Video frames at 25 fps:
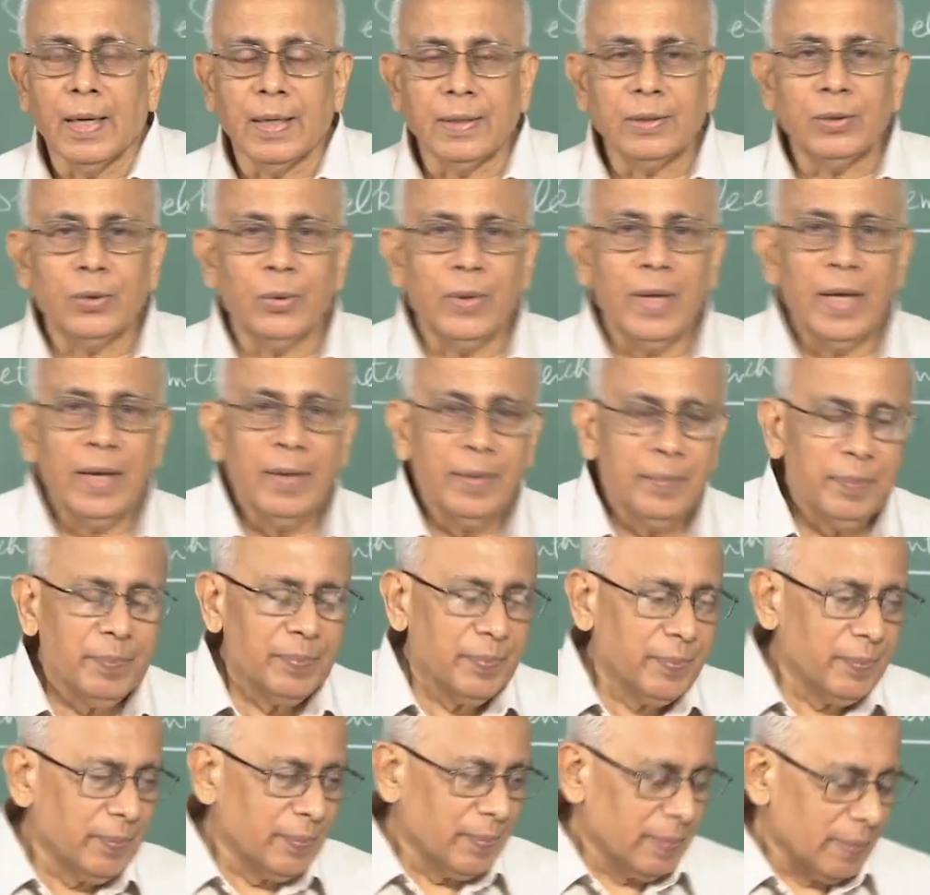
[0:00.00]
Today
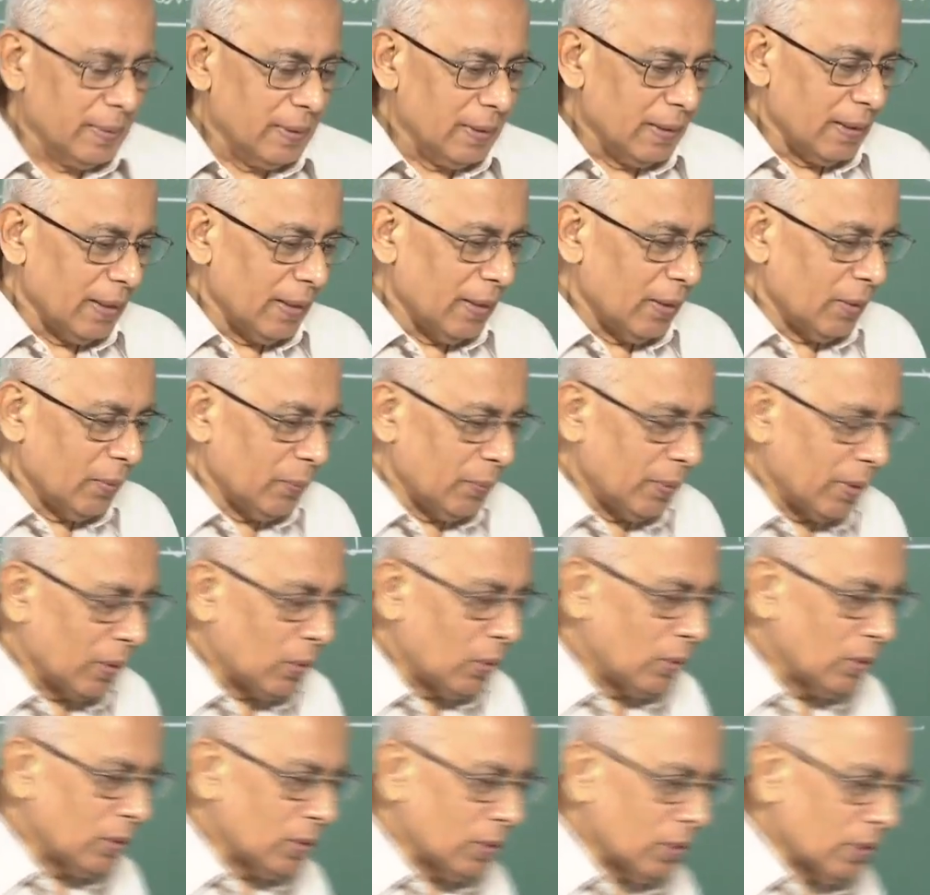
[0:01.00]
we are
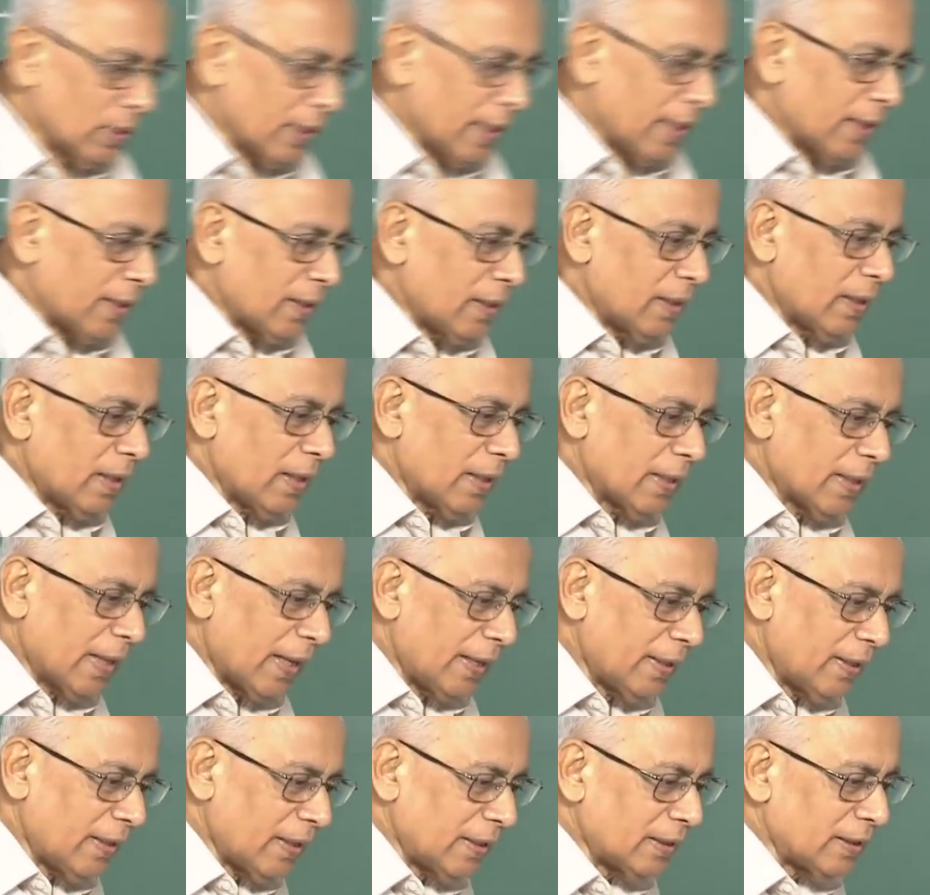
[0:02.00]
going to take a little
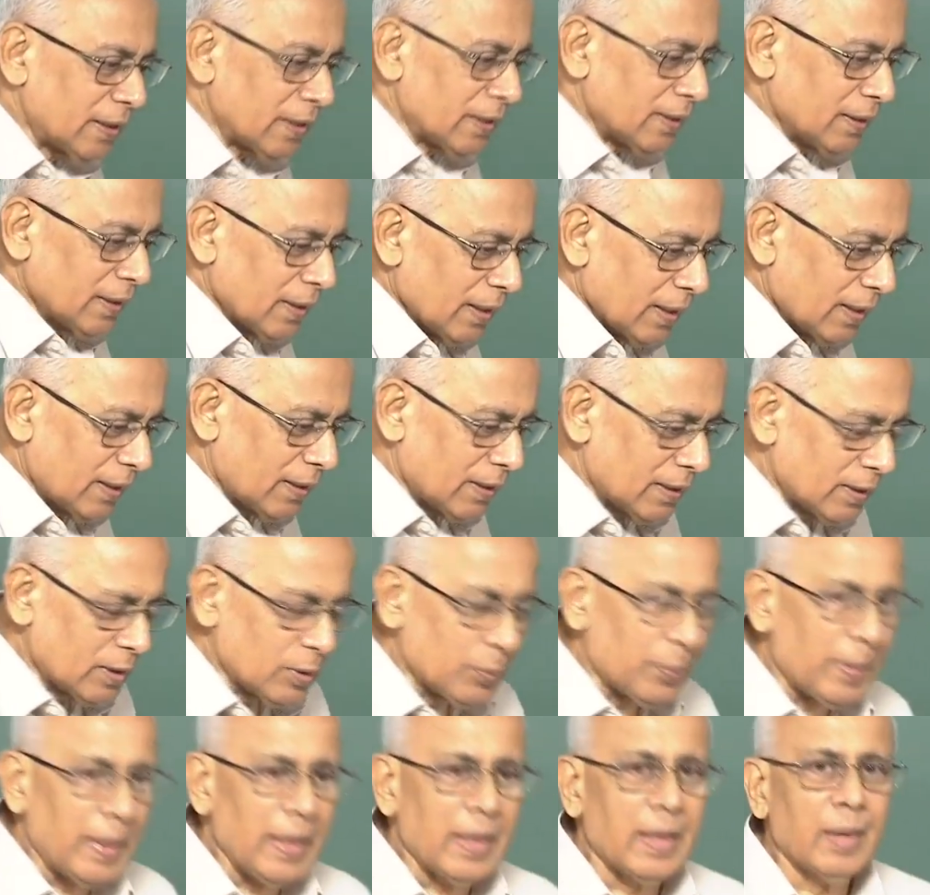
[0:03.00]
digression and
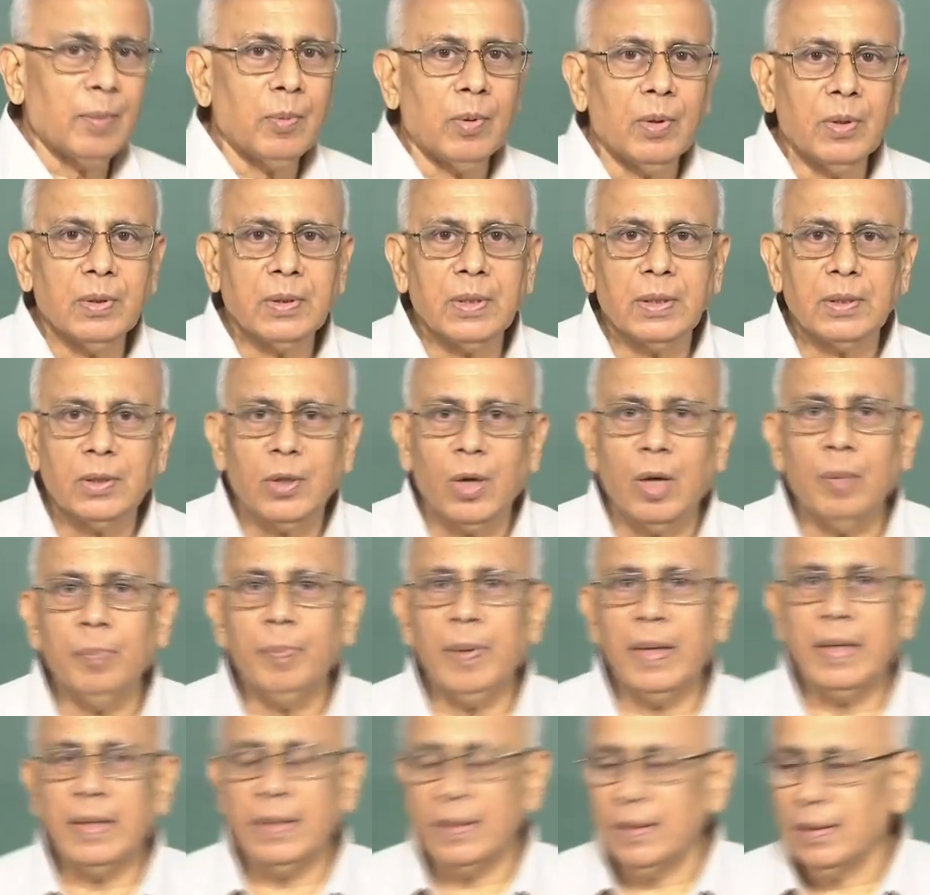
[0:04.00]
speak about a
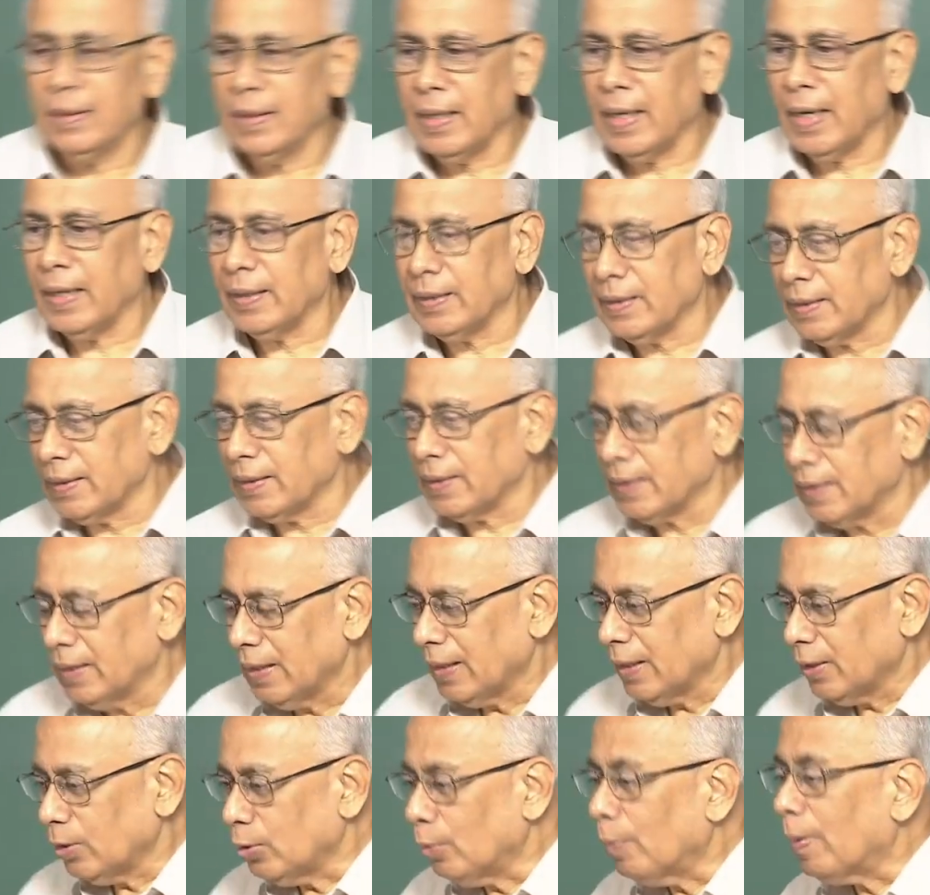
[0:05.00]
topic that
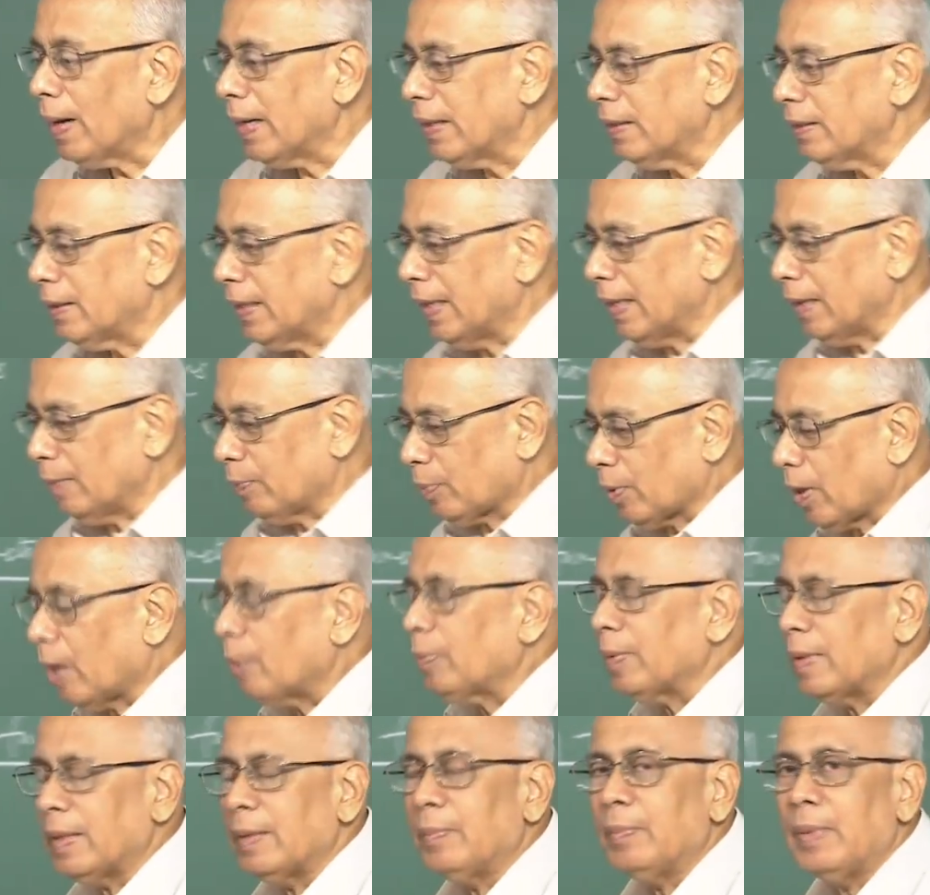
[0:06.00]
you might think
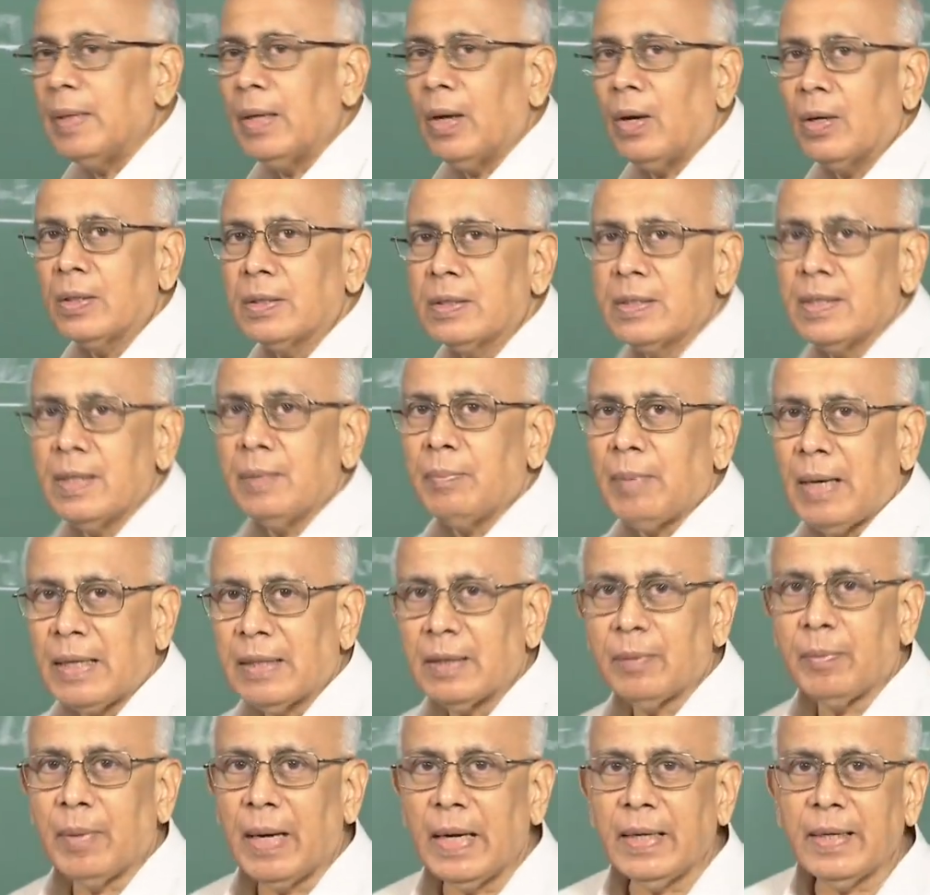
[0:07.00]
properly belongs in
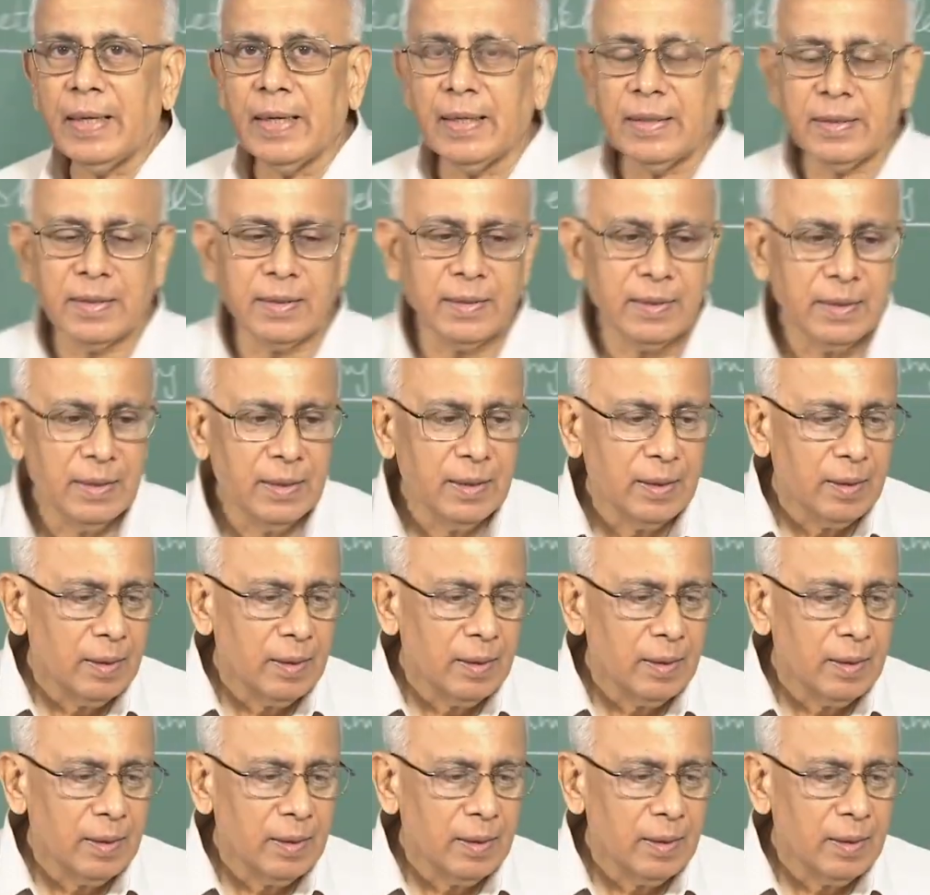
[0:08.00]
mathematics,